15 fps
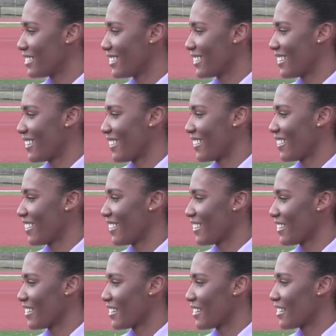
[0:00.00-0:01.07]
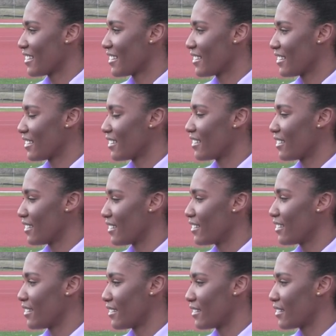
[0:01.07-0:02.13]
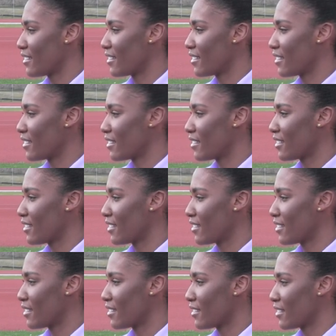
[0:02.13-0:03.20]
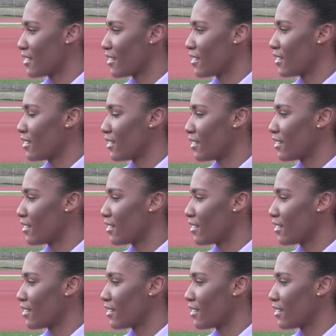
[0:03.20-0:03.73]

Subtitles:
(silent)